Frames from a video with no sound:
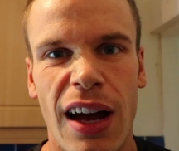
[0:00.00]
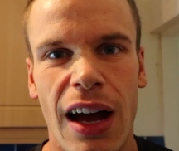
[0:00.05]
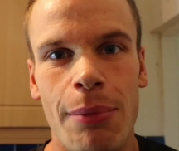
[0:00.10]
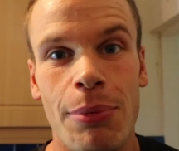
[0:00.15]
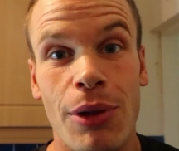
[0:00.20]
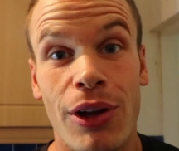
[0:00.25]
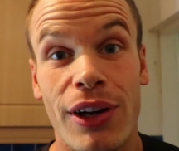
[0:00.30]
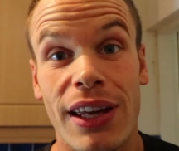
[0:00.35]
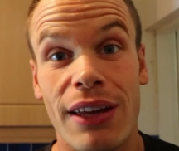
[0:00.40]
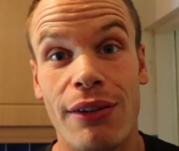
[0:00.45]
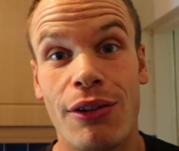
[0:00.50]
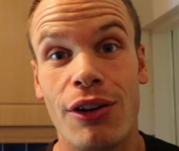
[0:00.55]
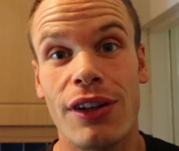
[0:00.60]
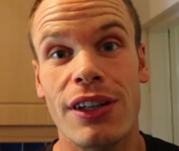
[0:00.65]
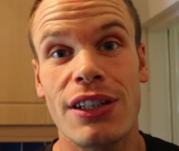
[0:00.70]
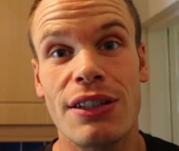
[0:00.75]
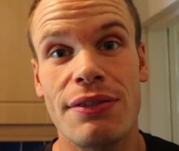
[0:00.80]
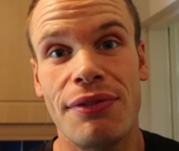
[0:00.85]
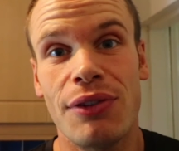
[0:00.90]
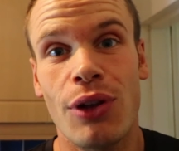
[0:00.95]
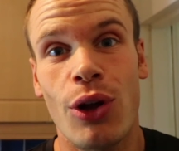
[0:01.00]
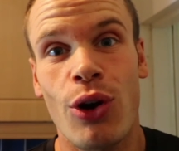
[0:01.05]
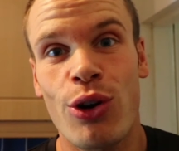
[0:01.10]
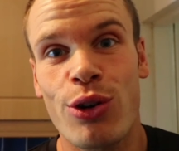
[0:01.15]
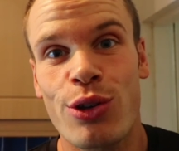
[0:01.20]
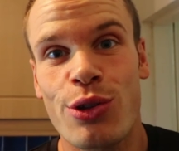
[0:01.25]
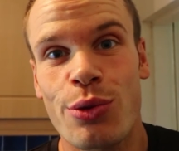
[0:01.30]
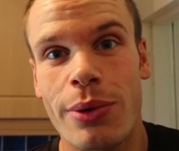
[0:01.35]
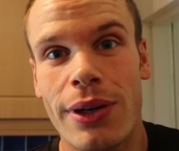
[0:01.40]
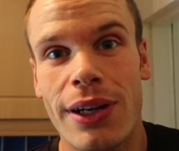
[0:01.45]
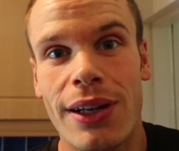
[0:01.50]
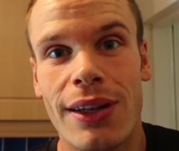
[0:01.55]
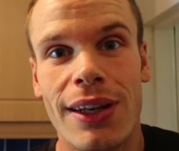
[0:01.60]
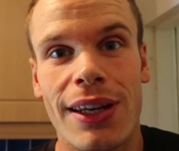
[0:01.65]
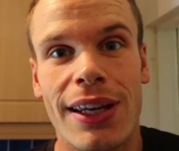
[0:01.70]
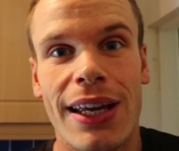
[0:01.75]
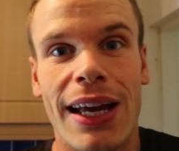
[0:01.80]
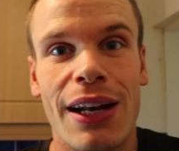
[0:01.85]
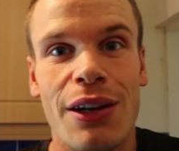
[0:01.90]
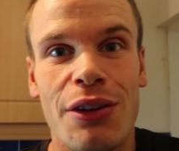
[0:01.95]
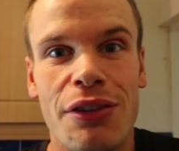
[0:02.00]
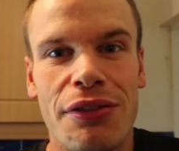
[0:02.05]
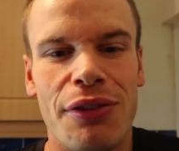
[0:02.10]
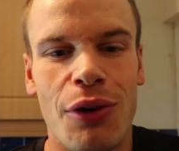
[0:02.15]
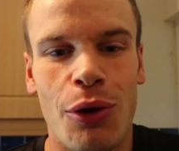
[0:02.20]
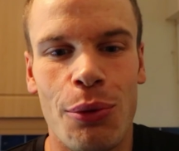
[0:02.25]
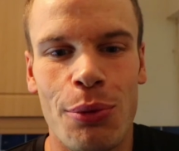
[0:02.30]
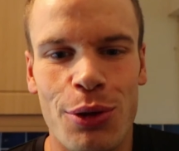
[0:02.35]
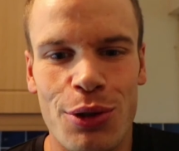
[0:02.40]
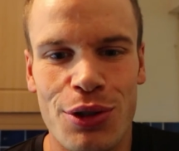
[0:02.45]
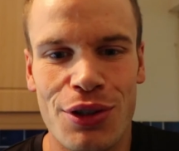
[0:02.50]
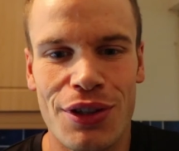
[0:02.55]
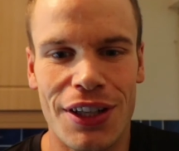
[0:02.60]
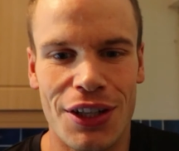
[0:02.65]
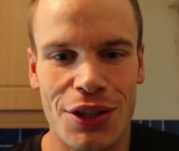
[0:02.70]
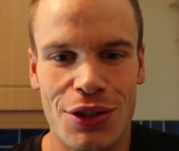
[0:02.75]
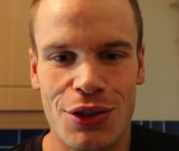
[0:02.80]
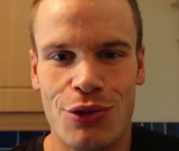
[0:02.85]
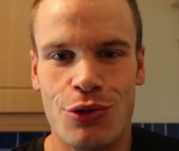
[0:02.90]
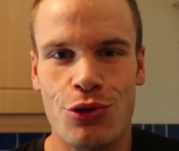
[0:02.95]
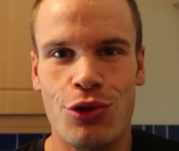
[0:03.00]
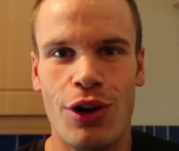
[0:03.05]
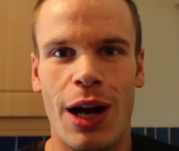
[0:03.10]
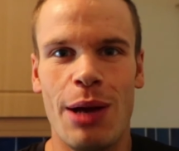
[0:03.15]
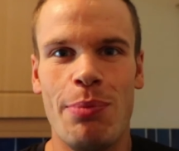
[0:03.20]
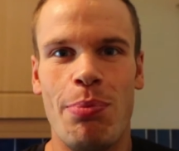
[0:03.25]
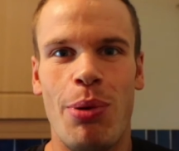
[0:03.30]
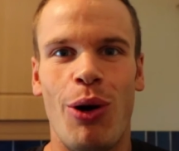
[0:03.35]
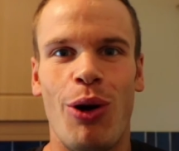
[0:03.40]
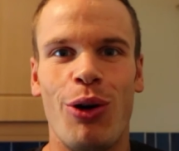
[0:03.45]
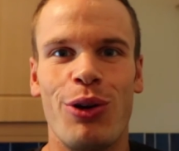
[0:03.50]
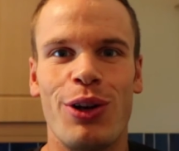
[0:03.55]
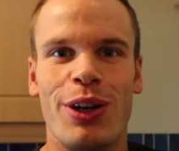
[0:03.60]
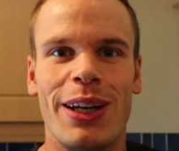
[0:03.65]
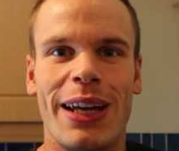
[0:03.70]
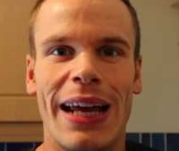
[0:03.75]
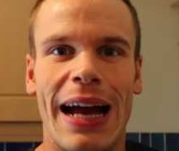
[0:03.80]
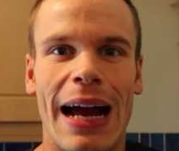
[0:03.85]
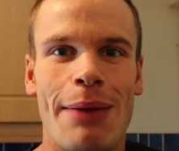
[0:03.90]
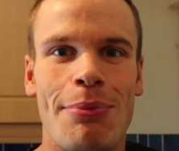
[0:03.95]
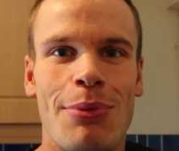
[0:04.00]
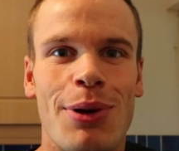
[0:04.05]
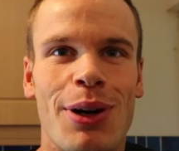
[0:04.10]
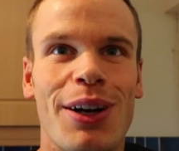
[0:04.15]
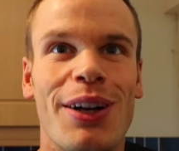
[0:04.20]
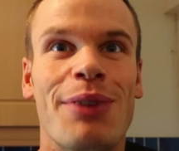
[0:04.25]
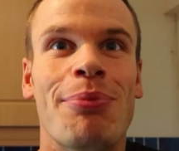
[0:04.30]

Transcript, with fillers: I'm lucky I've got these vlogs where they kind of almost this tripod and camera